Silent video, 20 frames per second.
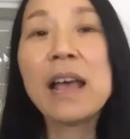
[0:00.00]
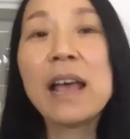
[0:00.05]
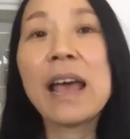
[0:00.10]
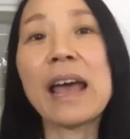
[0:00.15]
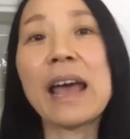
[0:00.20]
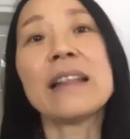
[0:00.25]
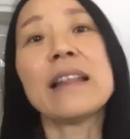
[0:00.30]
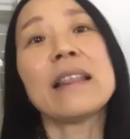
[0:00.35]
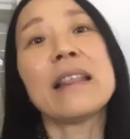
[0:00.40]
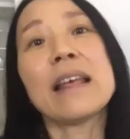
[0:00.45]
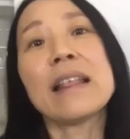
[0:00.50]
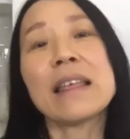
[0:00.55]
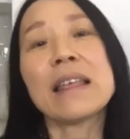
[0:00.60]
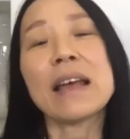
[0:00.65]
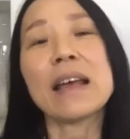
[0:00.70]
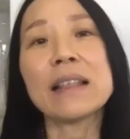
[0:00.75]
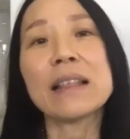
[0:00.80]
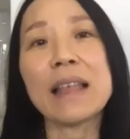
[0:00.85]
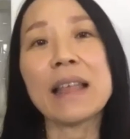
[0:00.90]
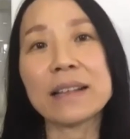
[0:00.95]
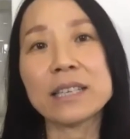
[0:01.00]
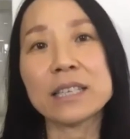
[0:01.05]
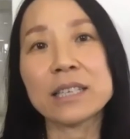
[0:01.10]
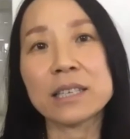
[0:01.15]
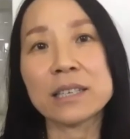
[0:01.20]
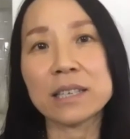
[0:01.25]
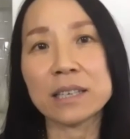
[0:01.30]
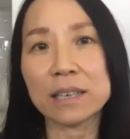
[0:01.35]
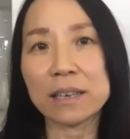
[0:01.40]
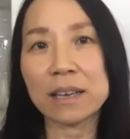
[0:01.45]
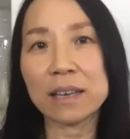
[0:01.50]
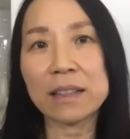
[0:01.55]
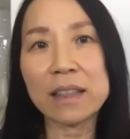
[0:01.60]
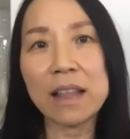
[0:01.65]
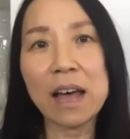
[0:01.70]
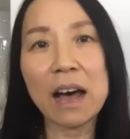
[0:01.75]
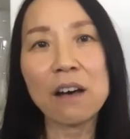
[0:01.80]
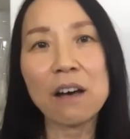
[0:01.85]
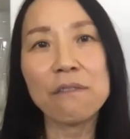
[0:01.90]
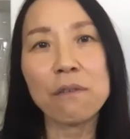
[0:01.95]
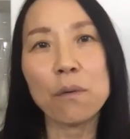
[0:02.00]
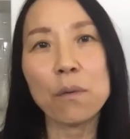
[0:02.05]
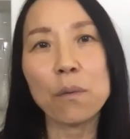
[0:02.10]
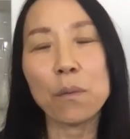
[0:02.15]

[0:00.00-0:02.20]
and they think that's enough,